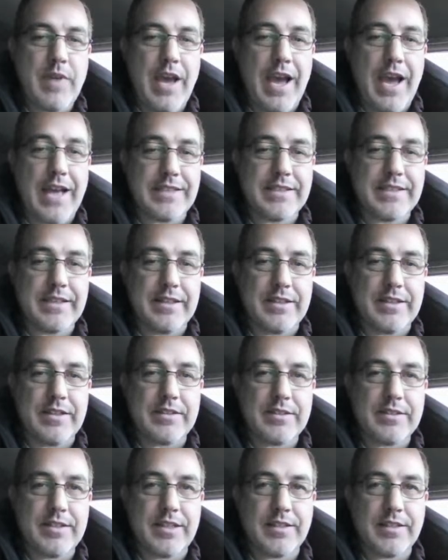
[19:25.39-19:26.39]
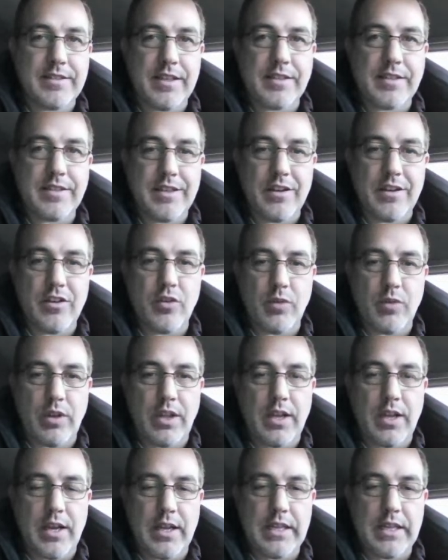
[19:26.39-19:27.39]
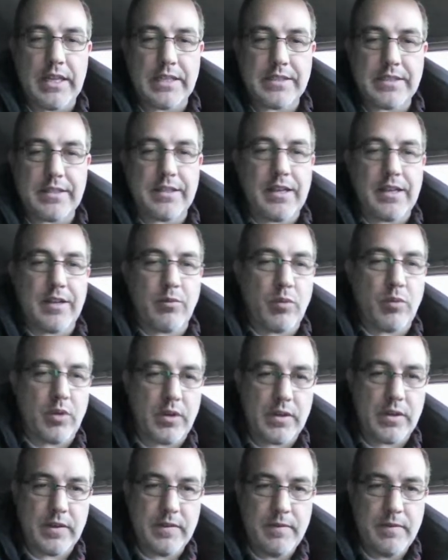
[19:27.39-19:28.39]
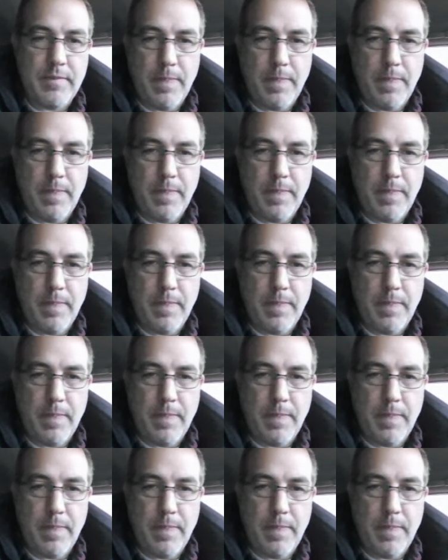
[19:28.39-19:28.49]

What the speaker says: asking a 660 to do a lot. That's a lot of work.